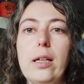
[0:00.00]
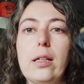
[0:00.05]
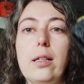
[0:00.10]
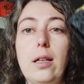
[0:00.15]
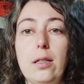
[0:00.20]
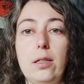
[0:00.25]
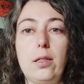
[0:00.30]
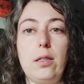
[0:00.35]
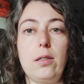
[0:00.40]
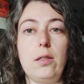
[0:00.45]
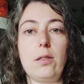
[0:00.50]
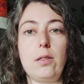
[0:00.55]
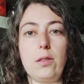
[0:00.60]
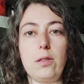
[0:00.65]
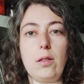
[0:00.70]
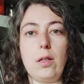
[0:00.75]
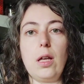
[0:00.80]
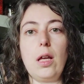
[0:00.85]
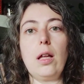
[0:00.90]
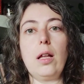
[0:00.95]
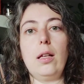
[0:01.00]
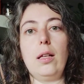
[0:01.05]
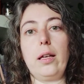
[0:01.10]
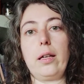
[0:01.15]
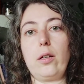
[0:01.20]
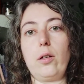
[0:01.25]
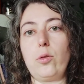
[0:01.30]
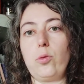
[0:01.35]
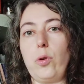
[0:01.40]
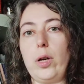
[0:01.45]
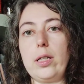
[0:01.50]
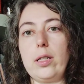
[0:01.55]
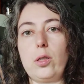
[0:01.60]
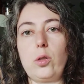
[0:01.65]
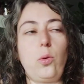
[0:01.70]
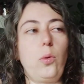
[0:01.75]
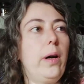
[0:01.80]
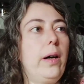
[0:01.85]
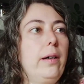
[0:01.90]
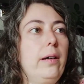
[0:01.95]
clusters, like a granny
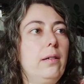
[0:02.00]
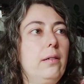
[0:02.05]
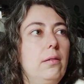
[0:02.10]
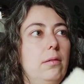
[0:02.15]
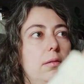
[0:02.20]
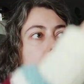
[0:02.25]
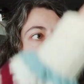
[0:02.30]
square